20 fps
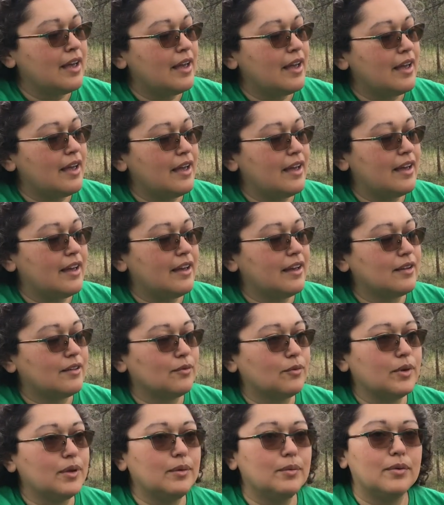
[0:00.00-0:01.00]

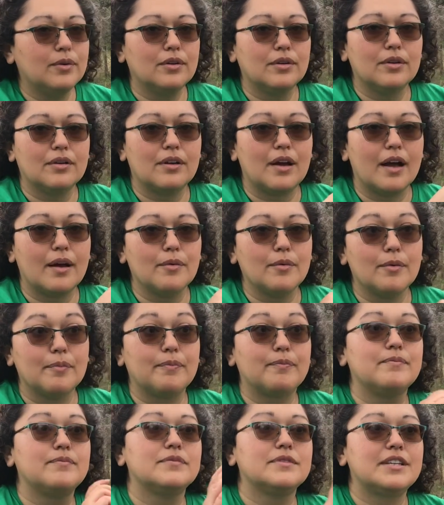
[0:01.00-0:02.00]
and I will
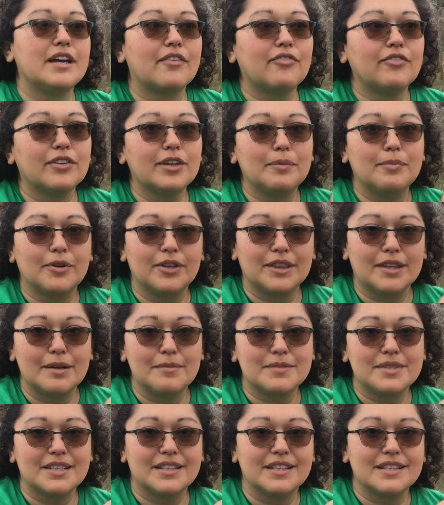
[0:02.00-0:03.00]
definitely put them
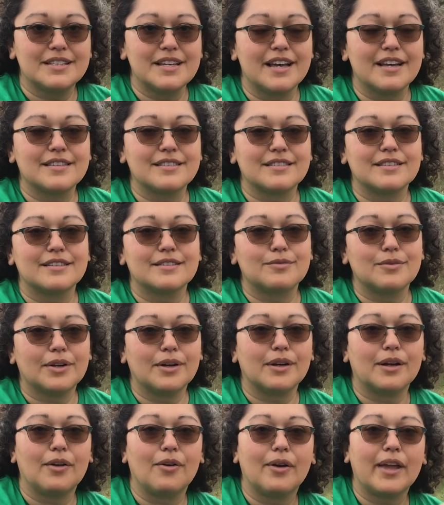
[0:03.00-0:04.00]
to the test, because we're
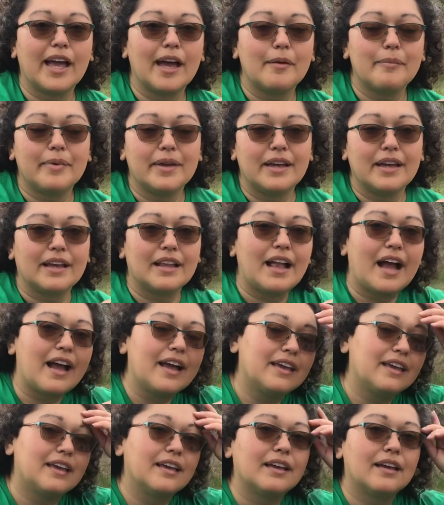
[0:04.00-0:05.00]
going to go camping and
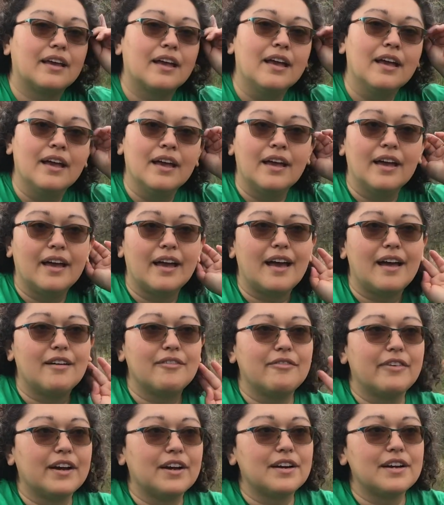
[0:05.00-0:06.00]
hiking at
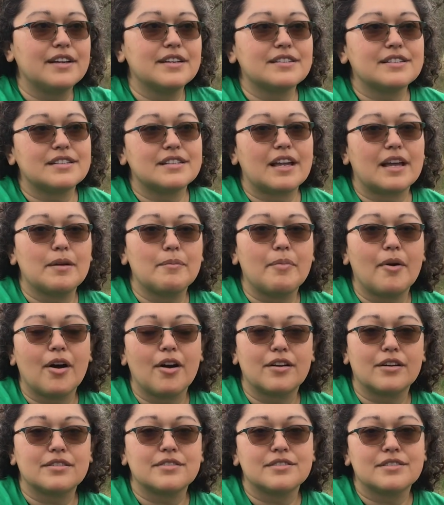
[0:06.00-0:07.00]
various state
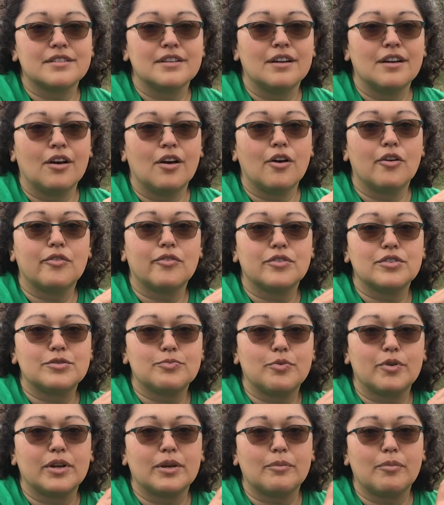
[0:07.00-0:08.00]
parks over
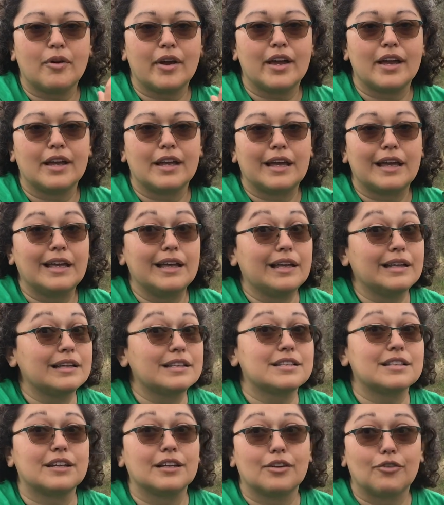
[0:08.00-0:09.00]
spring break, and
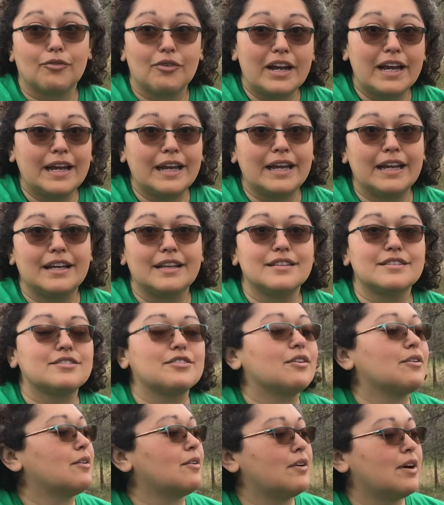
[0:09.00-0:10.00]
it's going to rain,
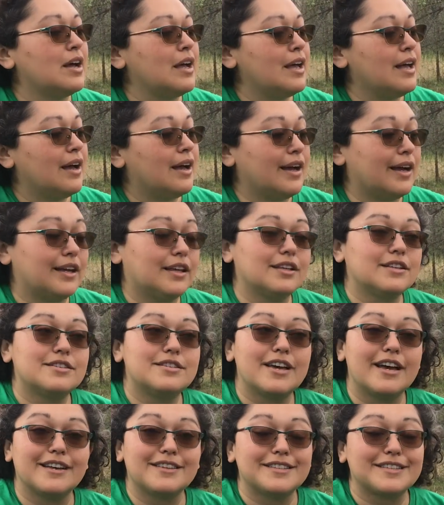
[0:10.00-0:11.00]
so I can
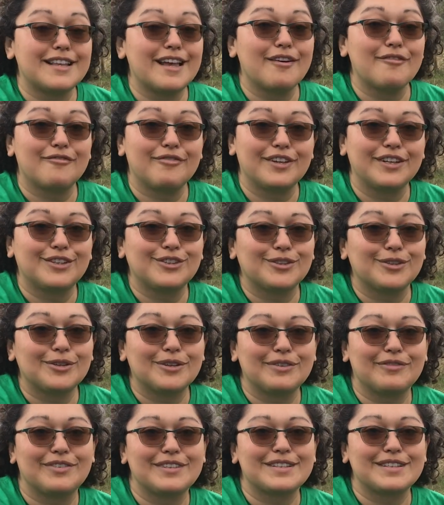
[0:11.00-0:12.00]
test that
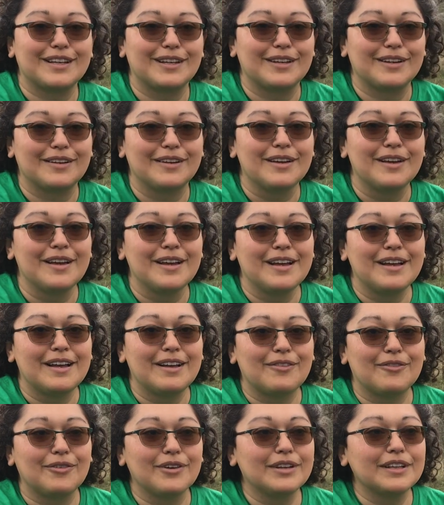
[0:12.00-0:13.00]
feature if it's going to
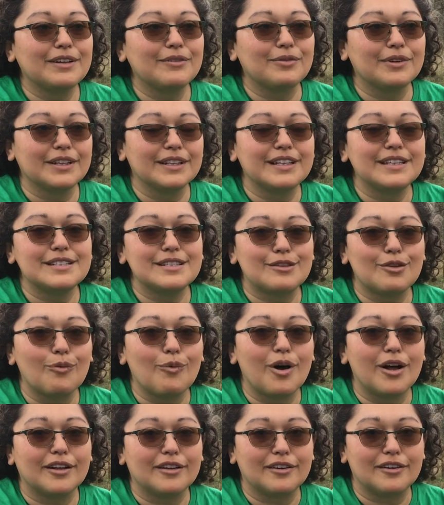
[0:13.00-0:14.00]
really release the
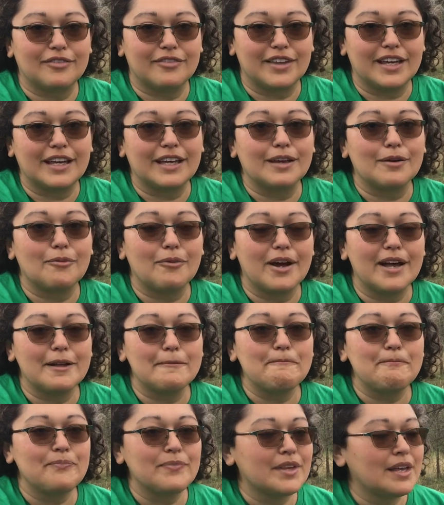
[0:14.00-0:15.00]
water if they get wet.
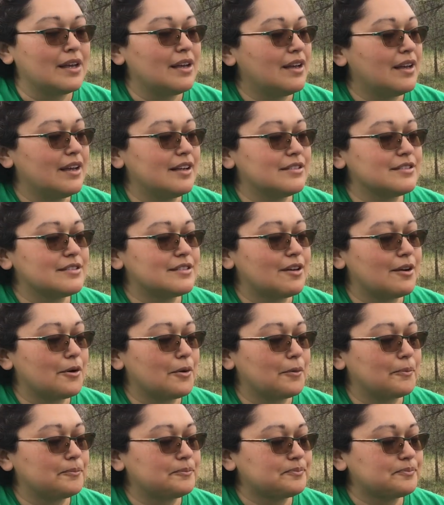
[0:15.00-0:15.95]
And so